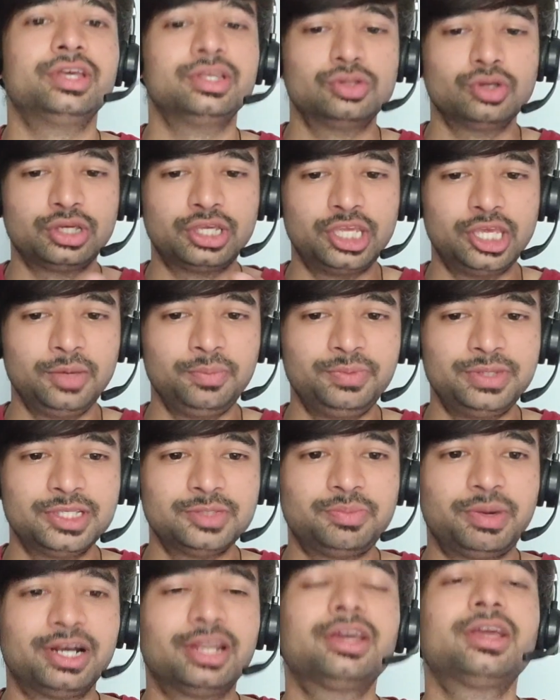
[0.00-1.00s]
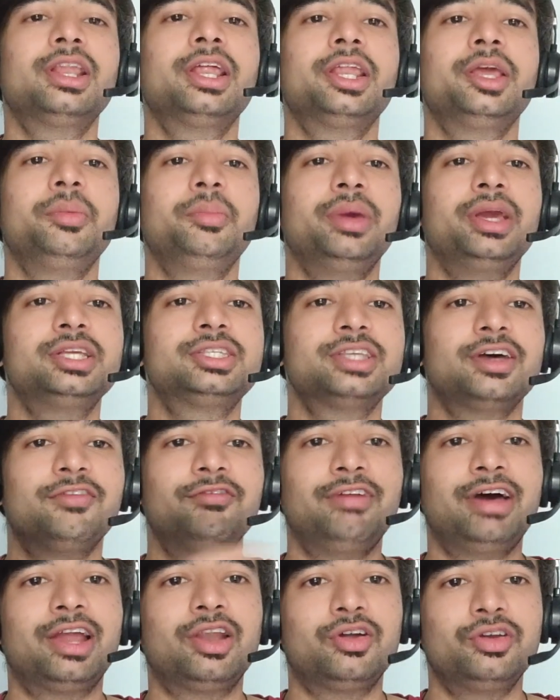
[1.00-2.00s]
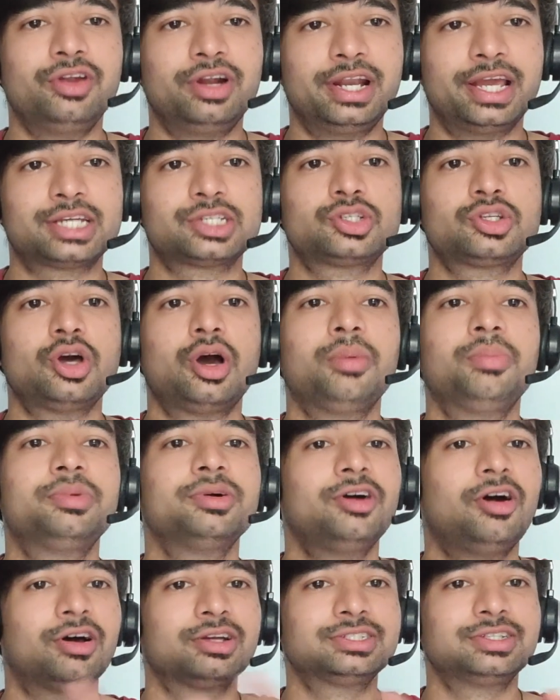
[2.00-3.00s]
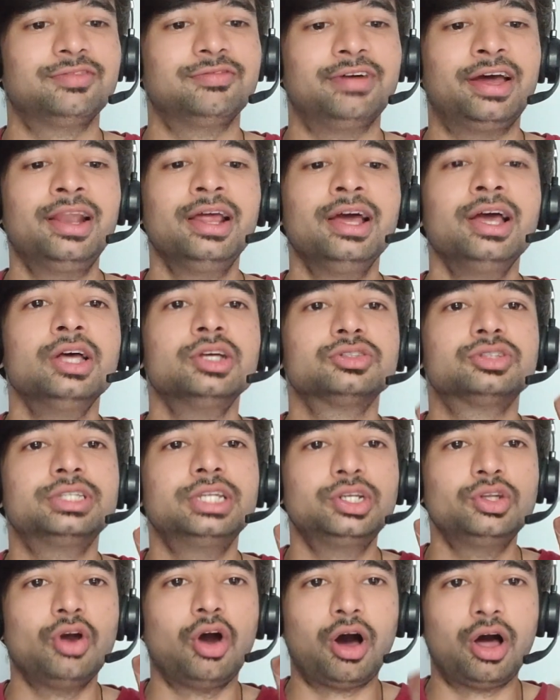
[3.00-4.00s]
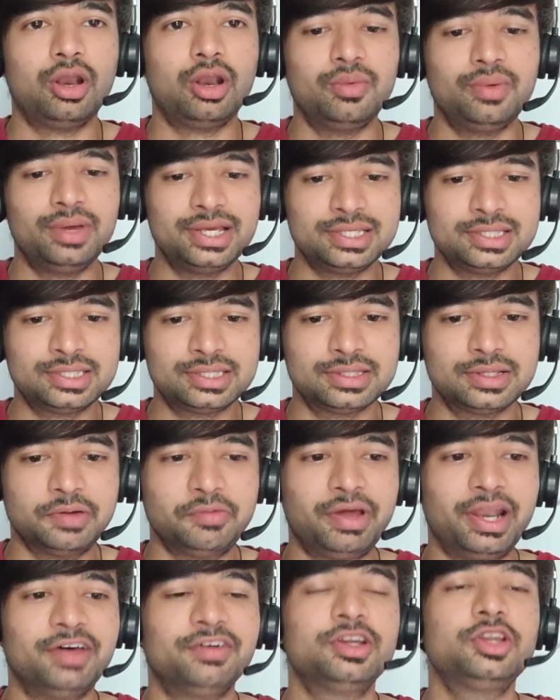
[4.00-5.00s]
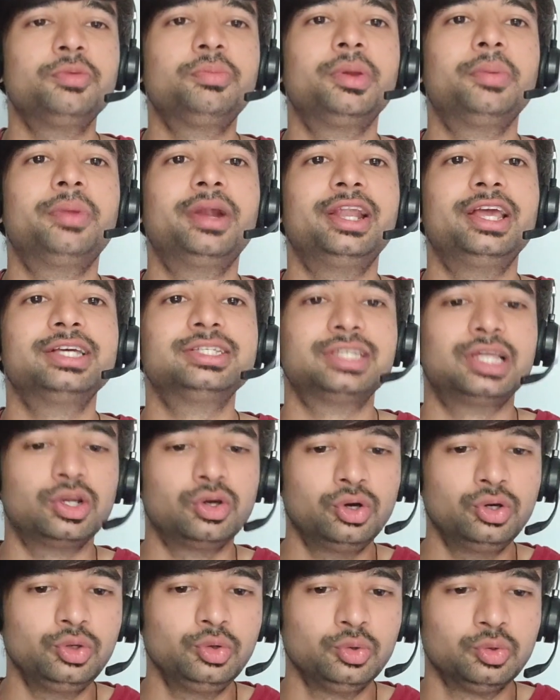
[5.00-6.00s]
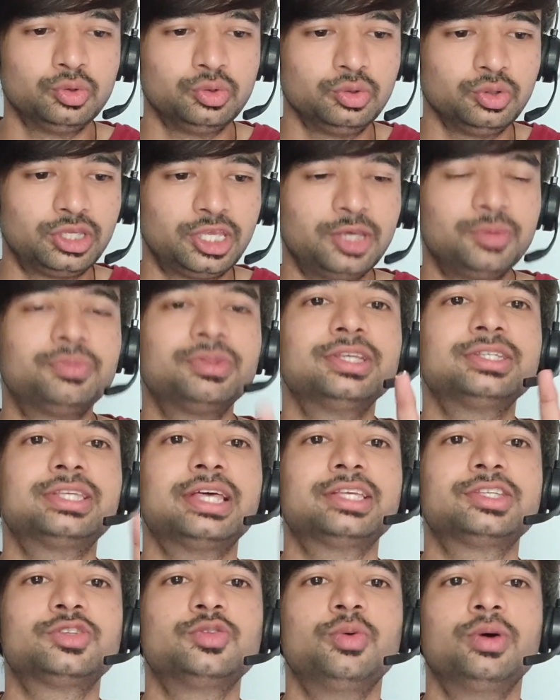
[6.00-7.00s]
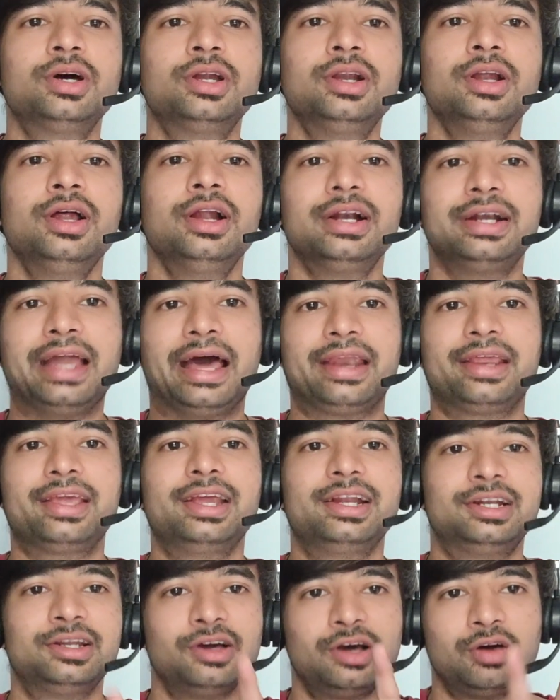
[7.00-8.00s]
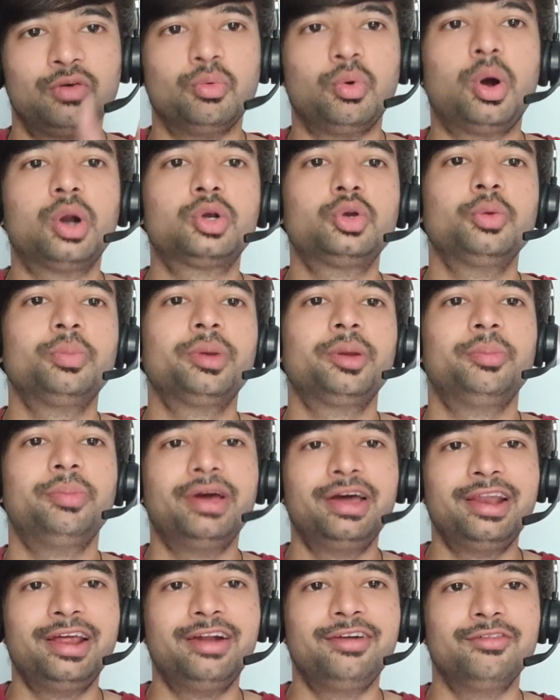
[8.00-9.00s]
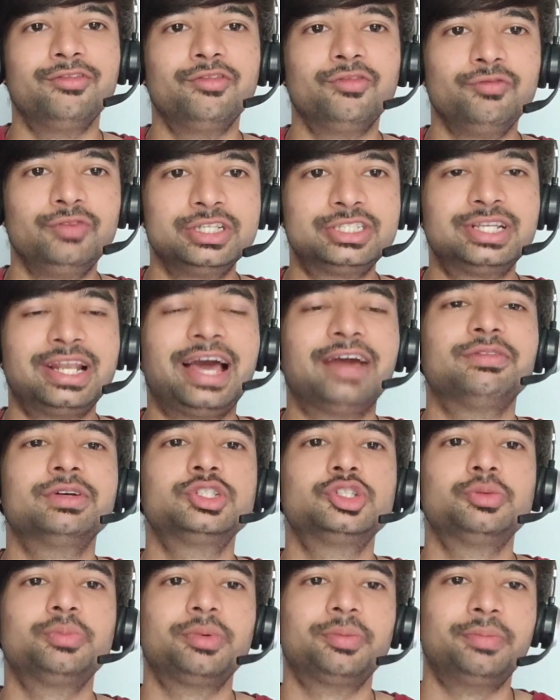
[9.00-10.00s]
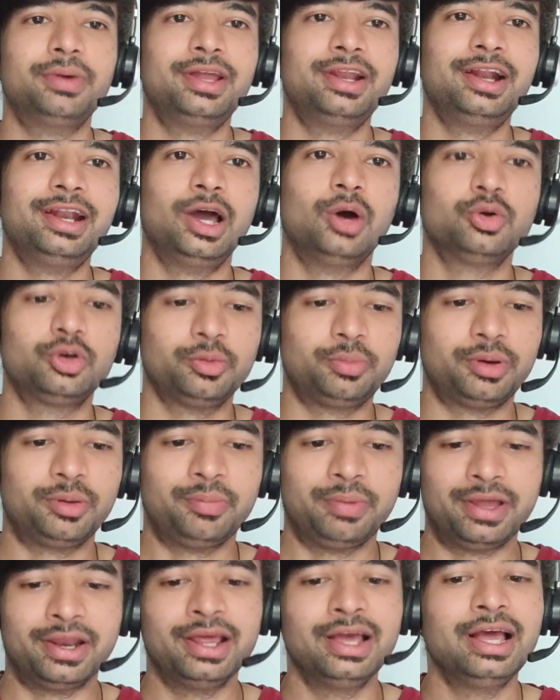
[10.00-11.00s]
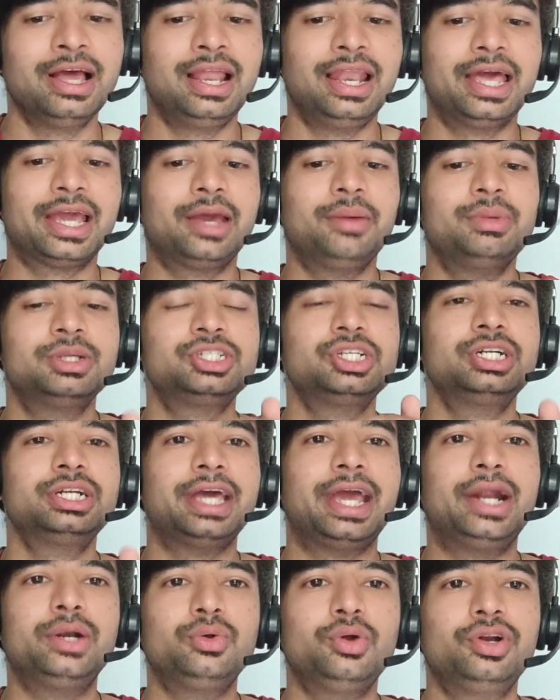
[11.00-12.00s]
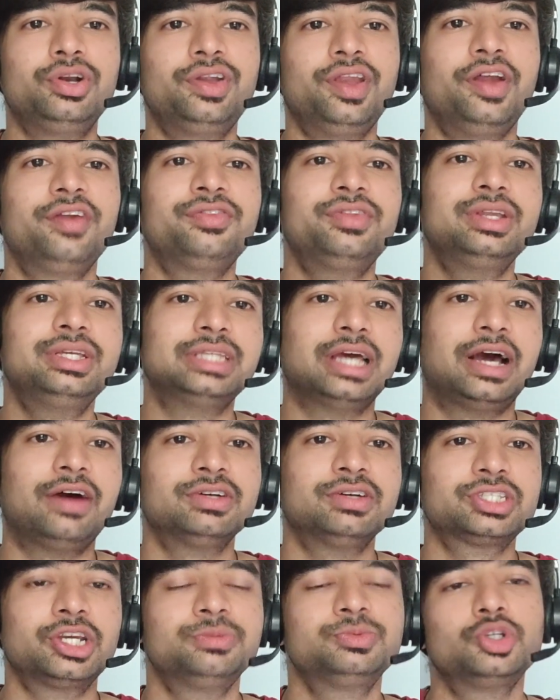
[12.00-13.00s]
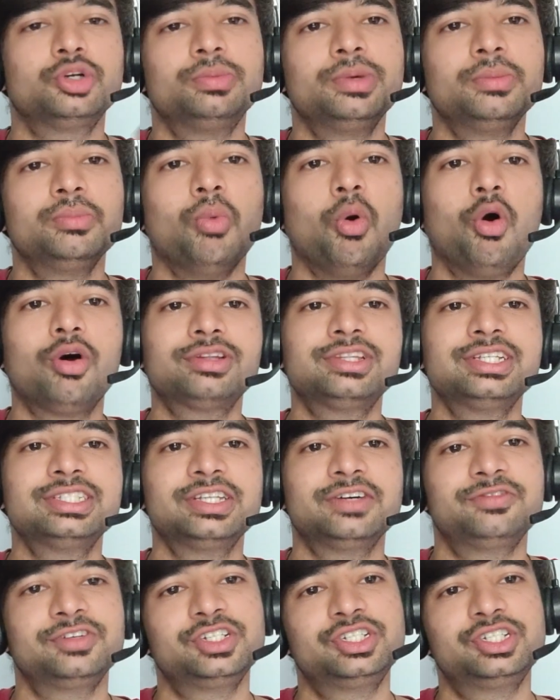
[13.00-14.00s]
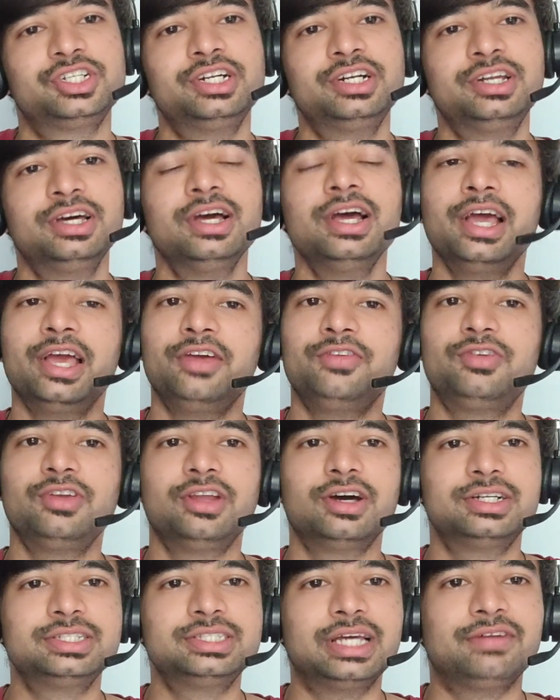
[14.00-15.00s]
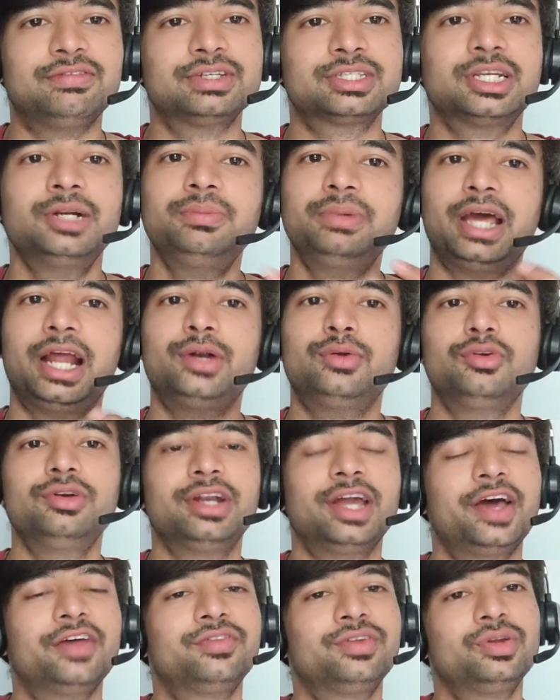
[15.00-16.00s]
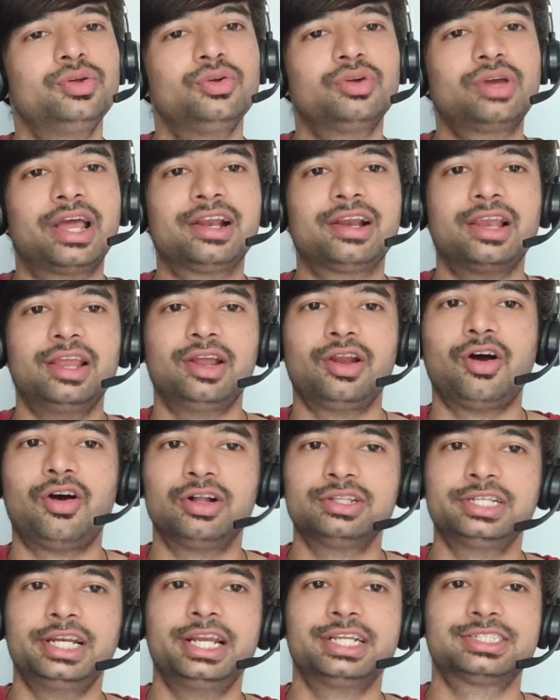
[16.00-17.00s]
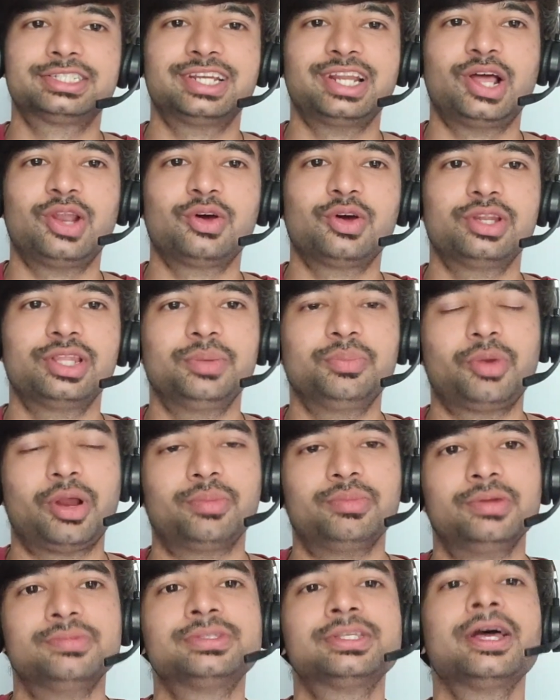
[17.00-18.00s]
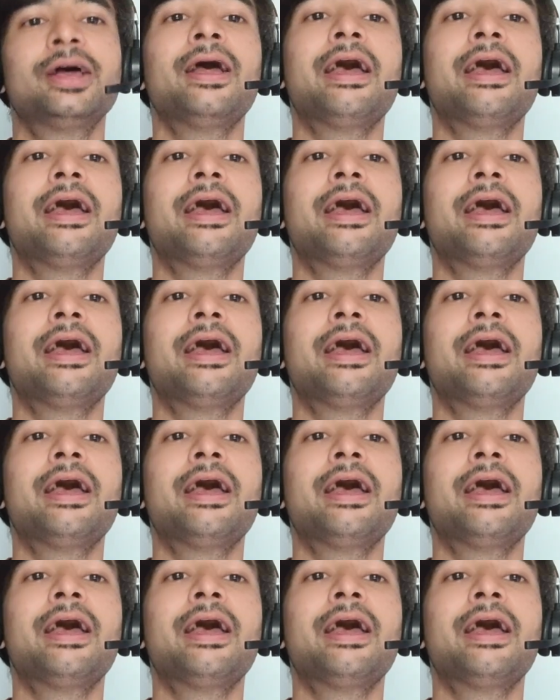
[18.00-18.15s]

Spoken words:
So keep this particular image somewhere on your desktop or somewhere so that you always, whenever you prepare DS Algo, you keep this as your target. What to prepare and which language to prepare and how to prepare. Like I mentioned, tier 2 and tier 3, JavaScript should be more than sufficient. If you learn JavaScript, tier 2 and tier 3, you can clear all the data and algorithm problems.